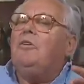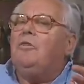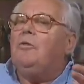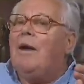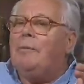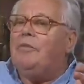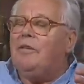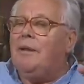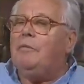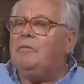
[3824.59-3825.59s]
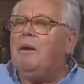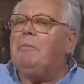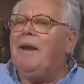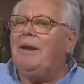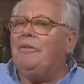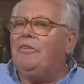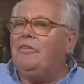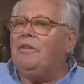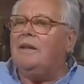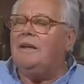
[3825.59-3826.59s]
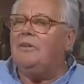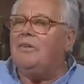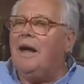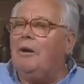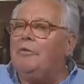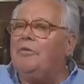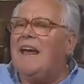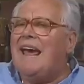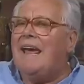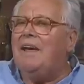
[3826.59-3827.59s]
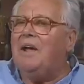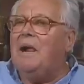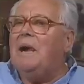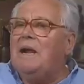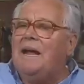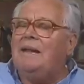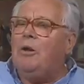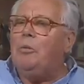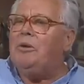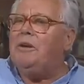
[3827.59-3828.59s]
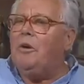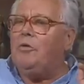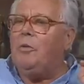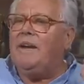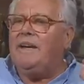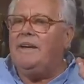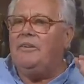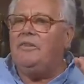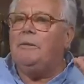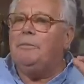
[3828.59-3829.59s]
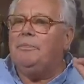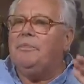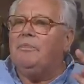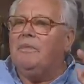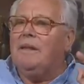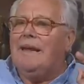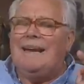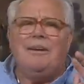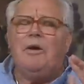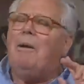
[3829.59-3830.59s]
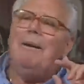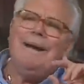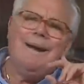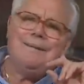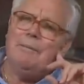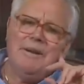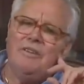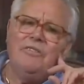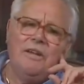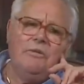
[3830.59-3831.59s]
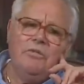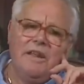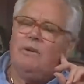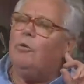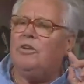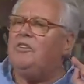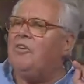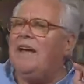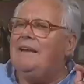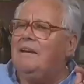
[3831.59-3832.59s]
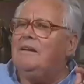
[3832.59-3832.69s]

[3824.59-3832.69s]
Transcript: to Amsterdam with my parents, and he is out of The Hague, and nobody knows where he is. I don't know how I got there, but I still think on the train.